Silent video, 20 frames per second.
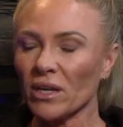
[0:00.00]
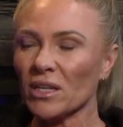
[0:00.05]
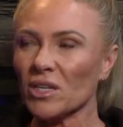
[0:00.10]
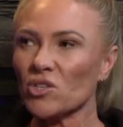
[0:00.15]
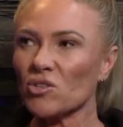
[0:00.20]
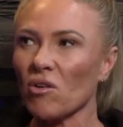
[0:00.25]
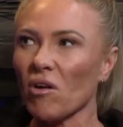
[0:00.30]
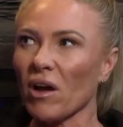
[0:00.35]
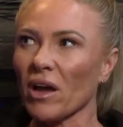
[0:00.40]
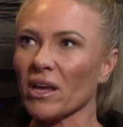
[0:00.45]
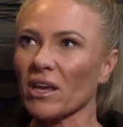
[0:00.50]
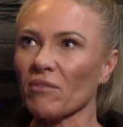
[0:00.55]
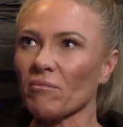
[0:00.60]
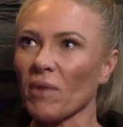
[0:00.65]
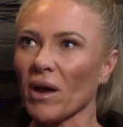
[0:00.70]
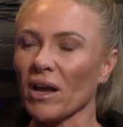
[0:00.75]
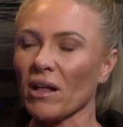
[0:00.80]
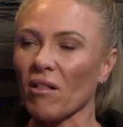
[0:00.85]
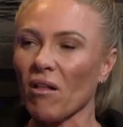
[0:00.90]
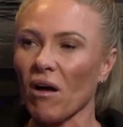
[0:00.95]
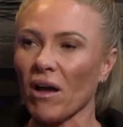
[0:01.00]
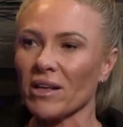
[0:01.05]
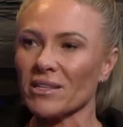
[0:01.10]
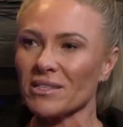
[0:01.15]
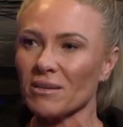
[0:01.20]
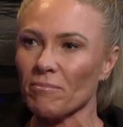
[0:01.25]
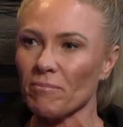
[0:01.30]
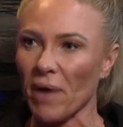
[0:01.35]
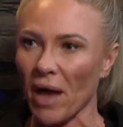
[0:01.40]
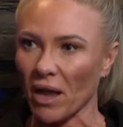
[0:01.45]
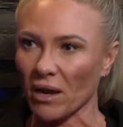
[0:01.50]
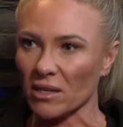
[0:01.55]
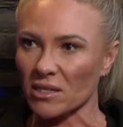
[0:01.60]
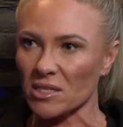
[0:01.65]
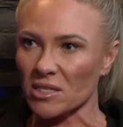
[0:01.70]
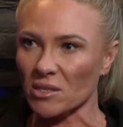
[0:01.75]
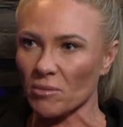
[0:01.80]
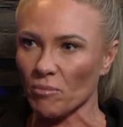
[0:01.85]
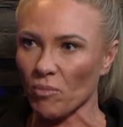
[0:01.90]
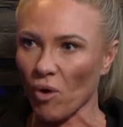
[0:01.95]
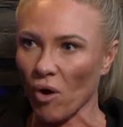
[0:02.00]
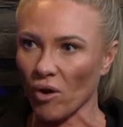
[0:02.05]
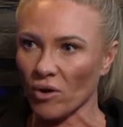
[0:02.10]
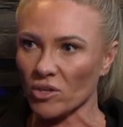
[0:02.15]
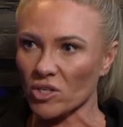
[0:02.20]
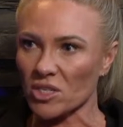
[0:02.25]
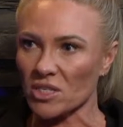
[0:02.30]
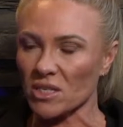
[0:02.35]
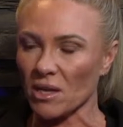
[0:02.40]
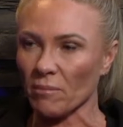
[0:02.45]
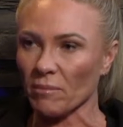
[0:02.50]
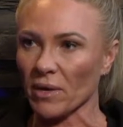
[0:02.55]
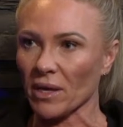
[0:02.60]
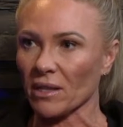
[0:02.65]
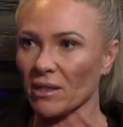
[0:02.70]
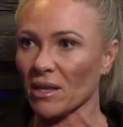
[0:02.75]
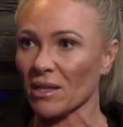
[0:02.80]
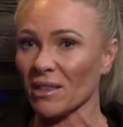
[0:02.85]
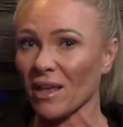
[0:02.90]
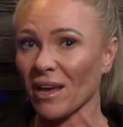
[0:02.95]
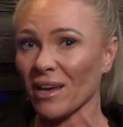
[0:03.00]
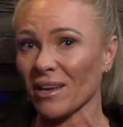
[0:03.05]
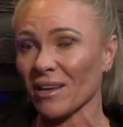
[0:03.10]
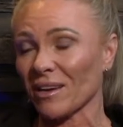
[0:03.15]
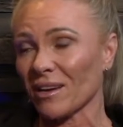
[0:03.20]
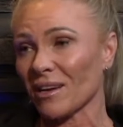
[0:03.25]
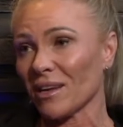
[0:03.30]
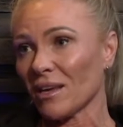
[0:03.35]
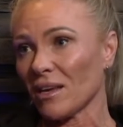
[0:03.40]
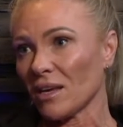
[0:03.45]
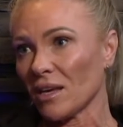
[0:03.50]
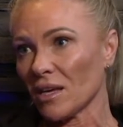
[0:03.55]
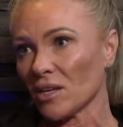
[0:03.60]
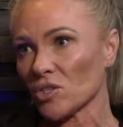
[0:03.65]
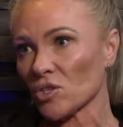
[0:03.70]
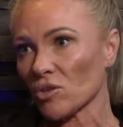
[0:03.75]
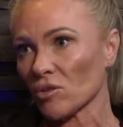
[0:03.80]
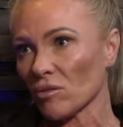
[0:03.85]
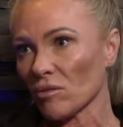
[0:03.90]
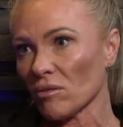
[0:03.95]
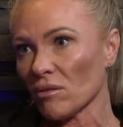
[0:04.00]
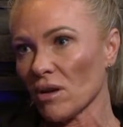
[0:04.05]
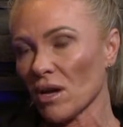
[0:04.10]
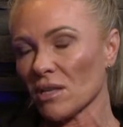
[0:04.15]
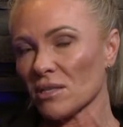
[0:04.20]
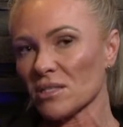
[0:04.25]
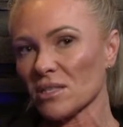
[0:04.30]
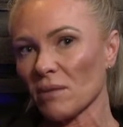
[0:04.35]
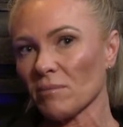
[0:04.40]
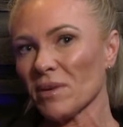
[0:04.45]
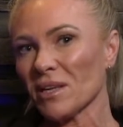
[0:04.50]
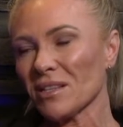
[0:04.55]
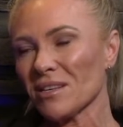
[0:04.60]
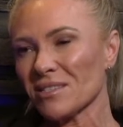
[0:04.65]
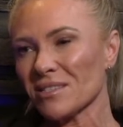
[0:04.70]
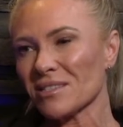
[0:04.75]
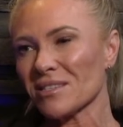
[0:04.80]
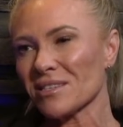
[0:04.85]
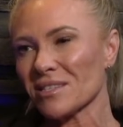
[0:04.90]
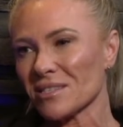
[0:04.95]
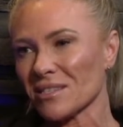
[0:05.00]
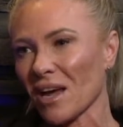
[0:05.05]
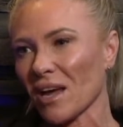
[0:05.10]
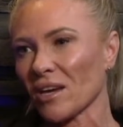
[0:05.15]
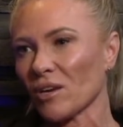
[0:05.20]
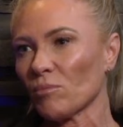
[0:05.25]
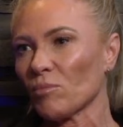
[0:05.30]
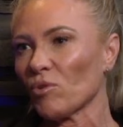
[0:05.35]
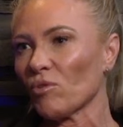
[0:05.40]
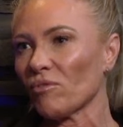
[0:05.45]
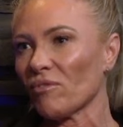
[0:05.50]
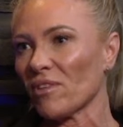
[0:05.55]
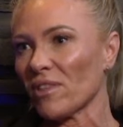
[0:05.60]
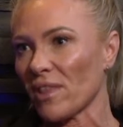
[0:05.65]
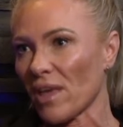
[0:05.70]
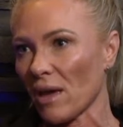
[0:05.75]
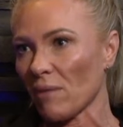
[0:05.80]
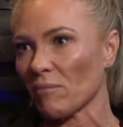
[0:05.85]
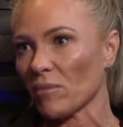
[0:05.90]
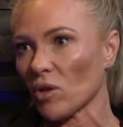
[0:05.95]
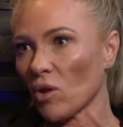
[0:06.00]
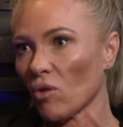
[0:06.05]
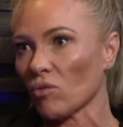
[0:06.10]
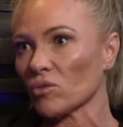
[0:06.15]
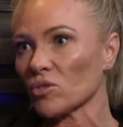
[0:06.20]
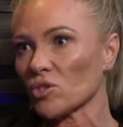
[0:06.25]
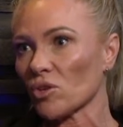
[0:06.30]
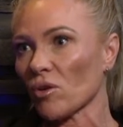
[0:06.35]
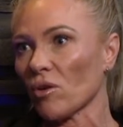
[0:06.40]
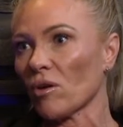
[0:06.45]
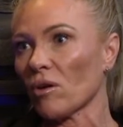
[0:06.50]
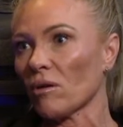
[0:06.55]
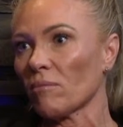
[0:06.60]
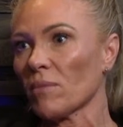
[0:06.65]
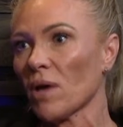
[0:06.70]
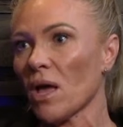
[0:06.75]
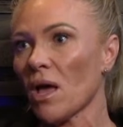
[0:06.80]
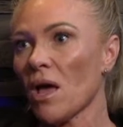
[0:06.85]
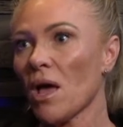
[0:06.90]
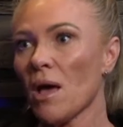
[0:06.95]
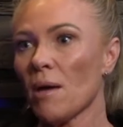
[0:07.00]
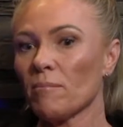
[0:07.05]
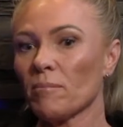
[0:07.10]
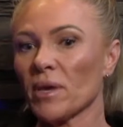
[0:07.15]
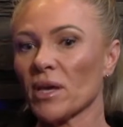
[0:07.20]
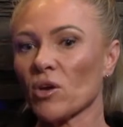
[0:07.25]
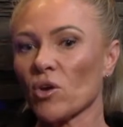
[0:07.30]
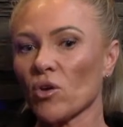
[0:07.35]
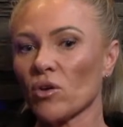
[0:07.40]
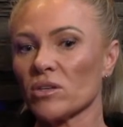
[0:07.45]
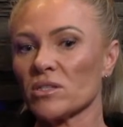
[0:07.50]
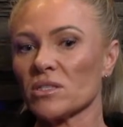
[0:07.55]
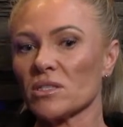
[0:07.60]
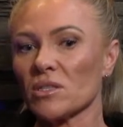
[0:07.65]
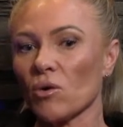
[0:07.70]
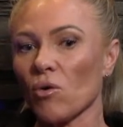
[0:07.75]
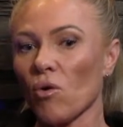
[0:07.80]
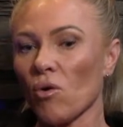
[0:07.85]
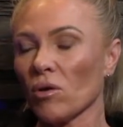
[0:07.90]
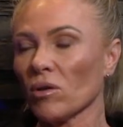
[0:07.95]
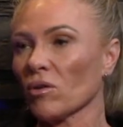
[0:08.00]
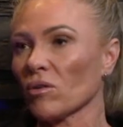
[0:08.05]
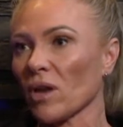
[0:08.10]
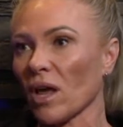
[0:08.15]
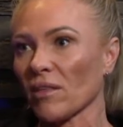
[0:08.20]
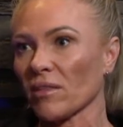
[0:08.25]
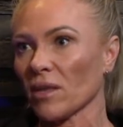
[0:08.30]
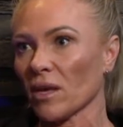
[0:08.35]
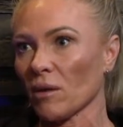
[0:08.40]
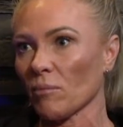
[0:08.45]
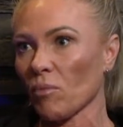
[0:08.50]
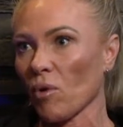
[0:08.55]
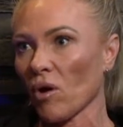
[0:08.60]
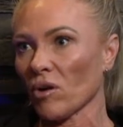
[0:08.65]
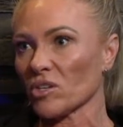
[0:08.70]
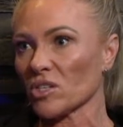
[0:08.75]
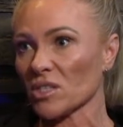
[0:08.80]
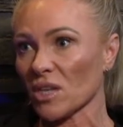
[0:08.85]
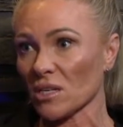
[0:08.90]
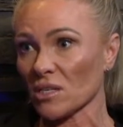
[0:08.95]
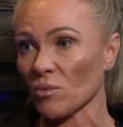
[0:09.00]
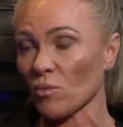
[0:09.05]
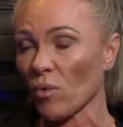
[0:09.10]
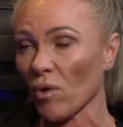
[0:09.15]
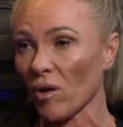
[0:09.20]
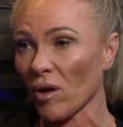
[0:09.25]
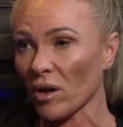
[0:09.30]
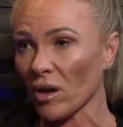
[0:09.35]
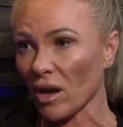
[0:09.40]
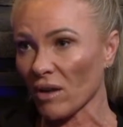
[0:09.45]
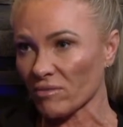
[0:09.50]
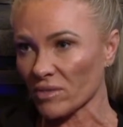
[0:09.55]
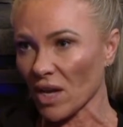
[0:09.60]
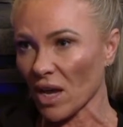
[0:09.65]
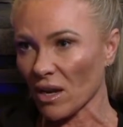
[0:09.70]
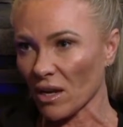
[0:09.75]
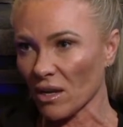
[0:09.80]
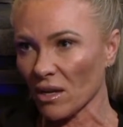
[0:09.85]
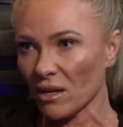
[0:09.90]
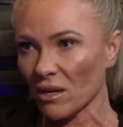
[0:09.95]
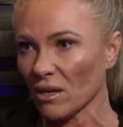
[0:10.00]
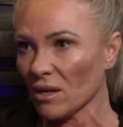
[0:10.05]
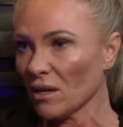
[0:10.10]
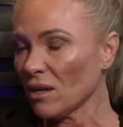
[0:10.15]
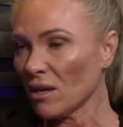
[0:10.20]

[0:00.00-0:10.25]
try and give my clients a balanced approach, something that they can adhere to and something that's sustainable for them long term, because the all or nothing approach doesn't work. I've done it.